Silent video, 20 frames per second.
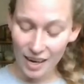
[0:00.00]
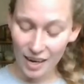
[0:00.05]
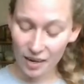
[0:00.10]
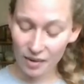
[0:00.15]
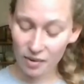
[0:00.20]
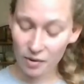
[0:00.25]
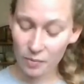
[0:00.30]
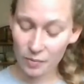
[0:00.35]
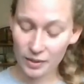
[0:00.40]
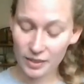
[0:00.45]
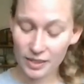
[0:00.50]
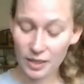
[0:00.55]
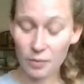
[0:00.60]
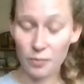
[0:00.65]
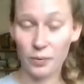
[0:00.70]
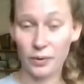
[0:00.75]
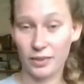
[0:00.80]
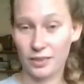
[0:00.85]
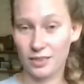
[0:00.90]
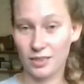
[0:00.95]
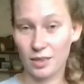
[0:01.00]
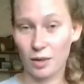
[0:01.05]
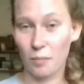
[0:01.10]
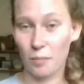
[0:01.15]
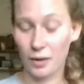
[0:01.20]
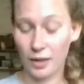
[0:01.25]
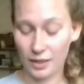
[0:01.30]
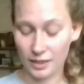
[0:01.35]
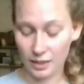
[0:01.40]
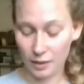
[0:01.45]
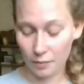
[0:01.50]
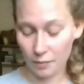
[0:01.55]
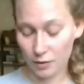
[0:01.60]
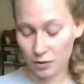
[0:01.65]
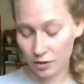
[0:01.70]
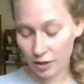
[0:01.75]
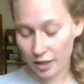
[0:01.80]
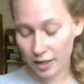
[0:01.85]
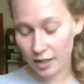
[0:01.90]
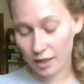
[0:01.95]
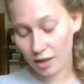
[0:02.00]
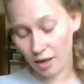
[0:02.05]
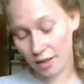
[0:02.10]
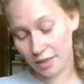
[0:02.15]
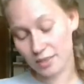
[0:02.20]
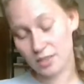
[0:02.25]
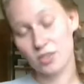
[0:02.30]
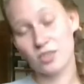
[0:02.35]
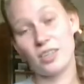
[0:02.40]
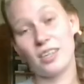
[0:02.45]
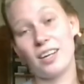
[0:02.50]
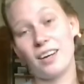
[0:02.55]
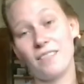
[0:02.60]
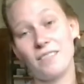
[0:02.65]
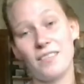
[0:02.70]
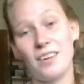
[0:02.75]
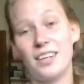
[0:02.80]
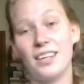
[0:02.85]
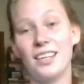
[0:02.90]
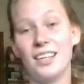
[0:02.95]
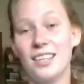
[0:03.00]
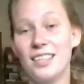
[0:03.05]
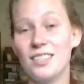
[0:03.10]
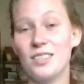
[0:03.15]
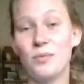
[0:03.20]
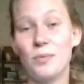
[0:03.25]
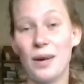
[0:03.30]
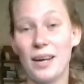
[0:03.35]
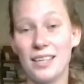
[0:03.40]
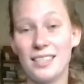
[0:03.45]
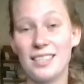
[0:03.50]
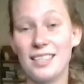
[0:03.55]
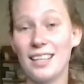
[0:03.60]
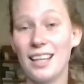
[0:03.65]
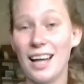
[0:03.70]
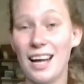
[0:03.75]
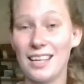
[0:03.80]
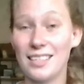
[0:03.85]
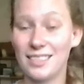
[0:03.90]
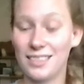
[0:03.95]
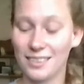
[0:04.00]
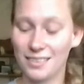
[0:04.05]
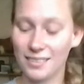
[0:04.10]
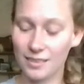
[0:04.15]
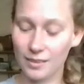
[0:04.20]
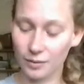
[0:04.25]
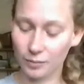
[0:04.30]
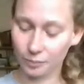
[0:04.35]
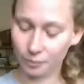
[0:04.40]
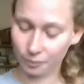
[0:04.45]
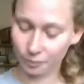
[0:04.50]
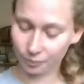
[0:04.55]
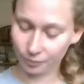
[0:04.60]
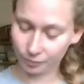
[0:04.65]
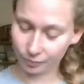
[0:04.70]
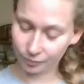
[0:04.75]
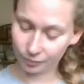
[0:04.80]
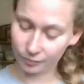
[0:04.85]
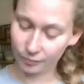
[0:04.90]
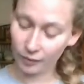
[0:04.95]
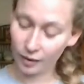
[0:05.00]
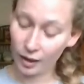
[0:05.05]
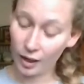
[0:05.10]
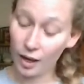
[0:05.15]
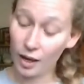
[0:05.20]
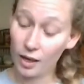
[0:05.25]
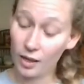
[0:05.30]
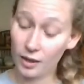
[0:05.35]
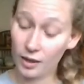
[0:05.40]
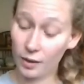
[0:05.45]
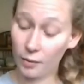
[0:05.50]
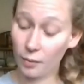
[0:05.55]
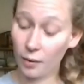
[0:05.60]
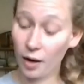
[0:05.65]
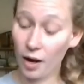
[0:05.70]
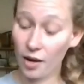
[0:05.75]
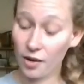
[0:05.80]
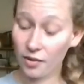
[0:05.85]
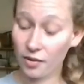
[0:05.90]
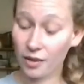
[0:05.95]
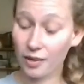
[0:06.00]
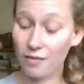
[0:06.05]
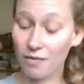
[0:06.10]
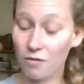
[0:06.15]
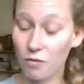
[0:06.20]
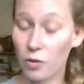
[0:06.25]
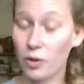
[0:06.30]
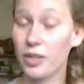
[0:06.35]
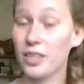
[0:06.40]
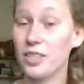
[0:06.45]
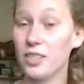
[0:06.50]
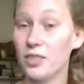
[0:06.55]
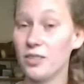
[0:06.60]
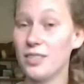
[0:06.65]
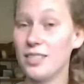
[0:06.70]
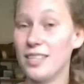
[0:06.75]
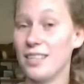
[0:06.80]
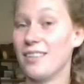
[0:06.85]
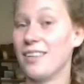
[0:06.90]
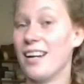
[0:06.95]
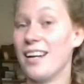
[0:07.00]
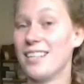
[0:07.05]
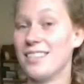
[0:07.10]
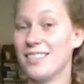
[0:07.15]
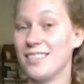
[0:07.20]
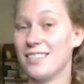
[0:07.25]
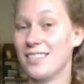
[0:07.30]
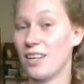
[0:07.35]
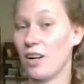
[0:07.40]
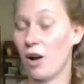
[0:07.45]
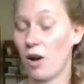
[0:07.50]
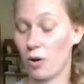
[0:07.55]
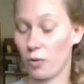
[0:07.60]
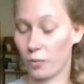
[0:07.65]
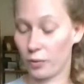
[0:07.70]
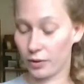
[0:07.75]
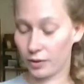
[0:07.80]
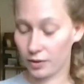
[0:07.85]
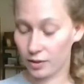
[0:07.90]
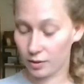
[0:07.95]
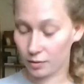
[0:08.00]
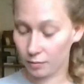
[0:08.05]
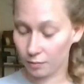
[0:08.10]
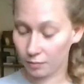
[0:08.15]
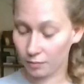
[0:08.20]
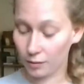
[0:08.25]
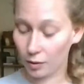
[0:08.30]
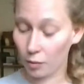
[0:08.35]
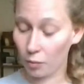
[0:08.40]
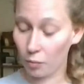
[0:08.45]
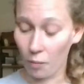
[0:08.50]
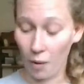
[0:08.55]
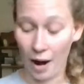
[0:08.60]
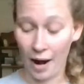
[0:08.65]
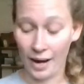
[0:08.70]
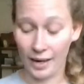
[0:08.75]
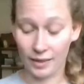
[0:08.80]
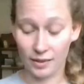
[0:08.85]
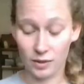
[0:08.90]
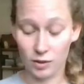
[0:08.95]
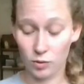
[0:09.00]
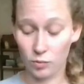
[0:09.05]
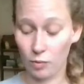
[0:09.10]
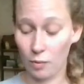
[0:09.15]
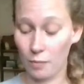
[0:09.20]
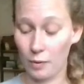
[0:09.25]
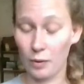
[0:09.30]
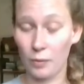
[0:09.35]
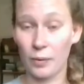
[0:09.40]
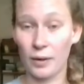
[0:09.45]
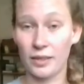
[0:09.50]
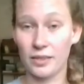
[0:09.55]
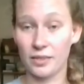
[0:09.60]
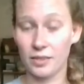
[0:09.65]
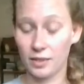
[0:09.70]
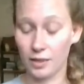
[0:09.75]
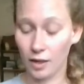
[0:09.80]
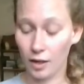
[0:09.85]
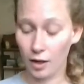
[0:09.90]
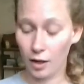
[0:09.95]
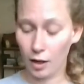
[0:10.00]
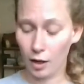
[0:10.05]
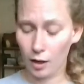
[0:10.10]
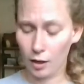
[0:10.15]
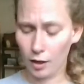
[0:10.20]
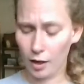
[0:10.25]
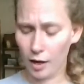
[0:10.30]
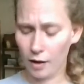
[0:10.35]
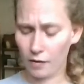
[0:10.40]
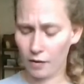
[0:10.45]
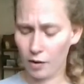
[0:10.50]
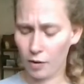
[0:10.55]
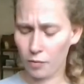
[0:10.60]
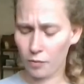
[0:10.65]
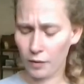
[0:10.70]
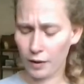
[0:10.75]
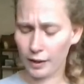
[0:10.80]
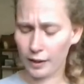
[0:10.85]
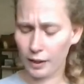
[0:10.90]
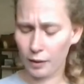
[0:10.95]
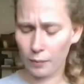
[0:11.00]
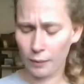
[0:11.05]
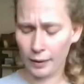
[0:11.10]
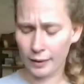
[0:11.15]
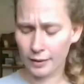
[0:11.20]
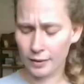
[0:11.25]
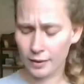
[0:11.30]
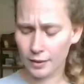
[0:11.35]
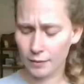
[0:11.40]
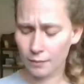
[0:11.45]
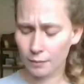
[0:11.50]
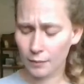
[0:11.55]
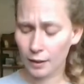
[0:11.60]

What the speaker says: Harry wished they wouldn't, because he was trying to concentrate on finding his way to classes. There were 142 staircases at Hogwarts, wide, sweeping ones, narrow, rickety ones,